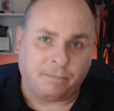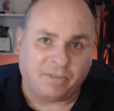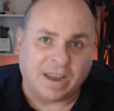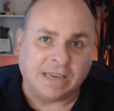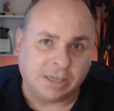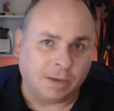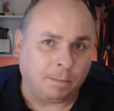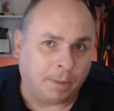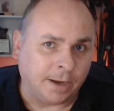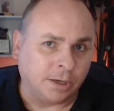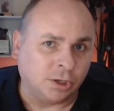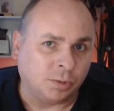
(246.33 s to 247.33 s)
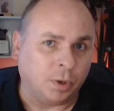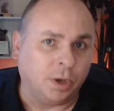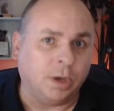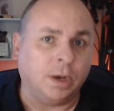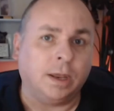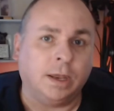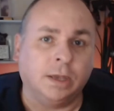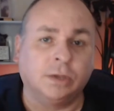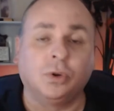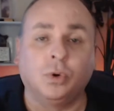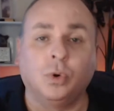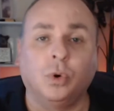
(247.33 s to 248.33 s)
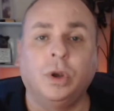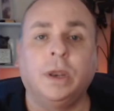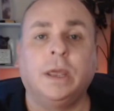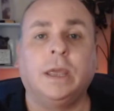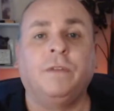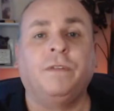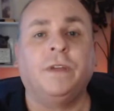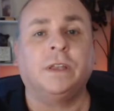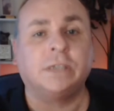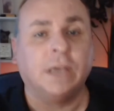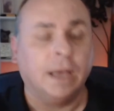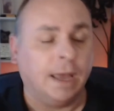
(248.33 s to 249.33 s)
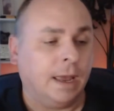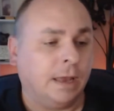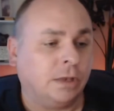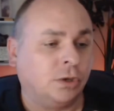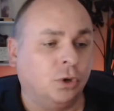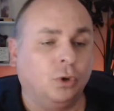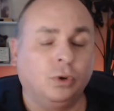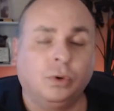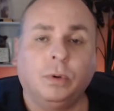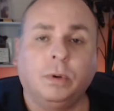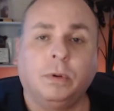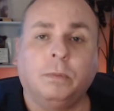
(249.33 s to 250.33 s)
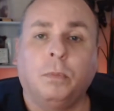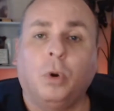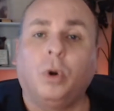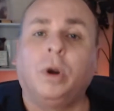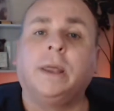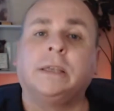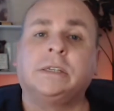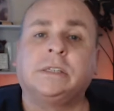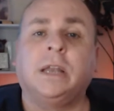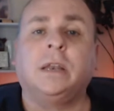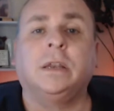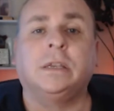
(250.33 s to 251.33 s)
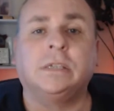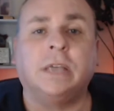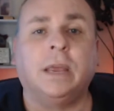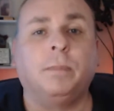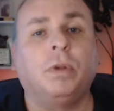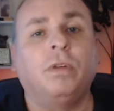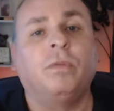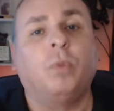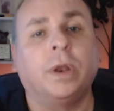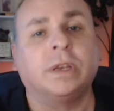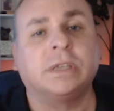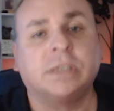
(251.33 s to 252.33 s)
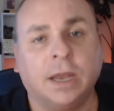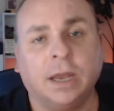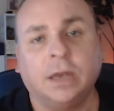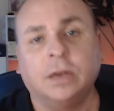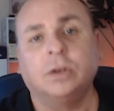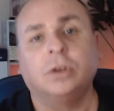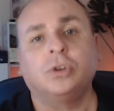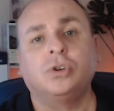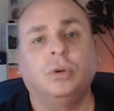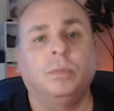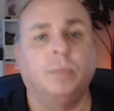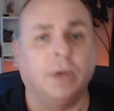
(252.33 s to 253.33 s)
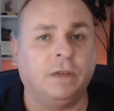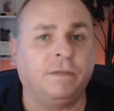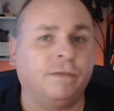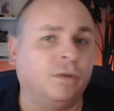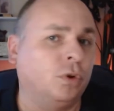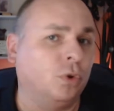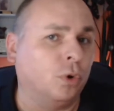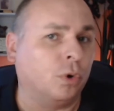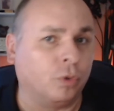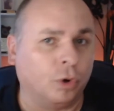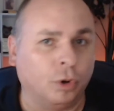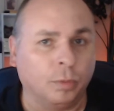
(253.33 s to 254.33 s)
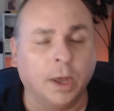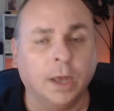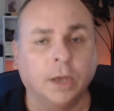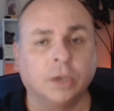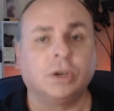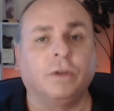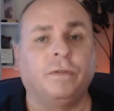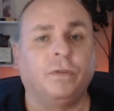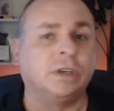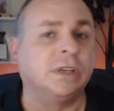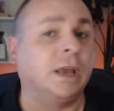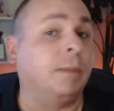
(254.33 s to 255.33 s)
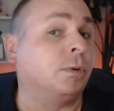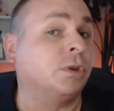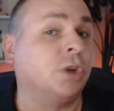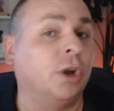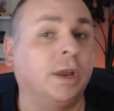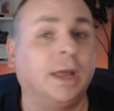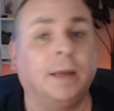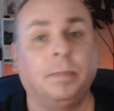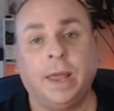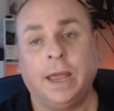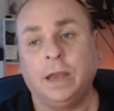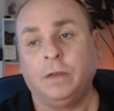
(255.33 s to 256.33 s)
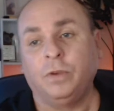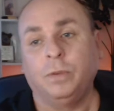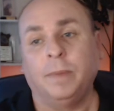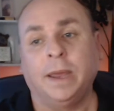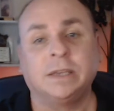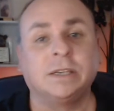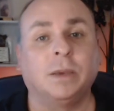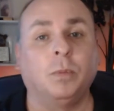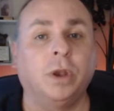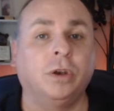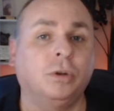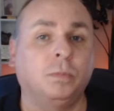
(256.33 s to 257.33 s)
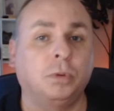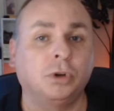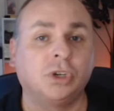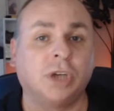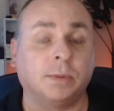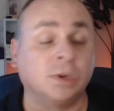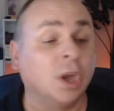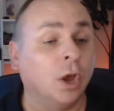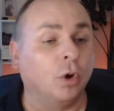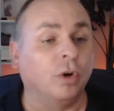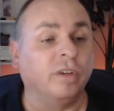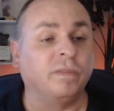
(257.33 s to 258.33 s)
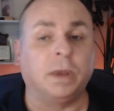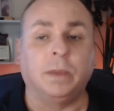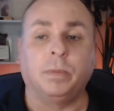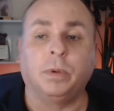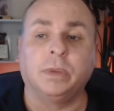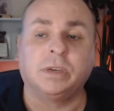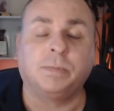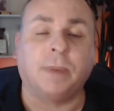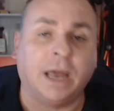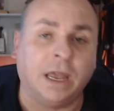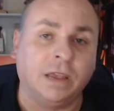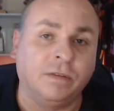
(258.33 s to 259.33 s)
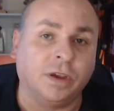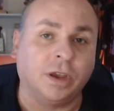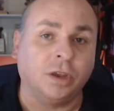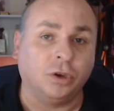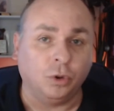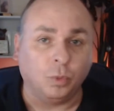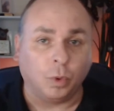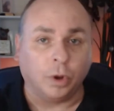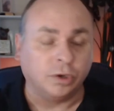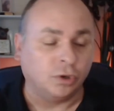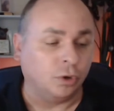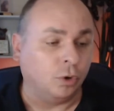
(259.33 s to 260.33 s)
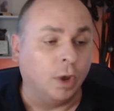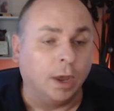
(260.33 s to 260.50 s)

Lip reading: facing punishment is good if it's to more or less set an example of what a standard should be for your group. So, for example, turning up late if you make someone do push-ups, or if people are misbehaving and you want to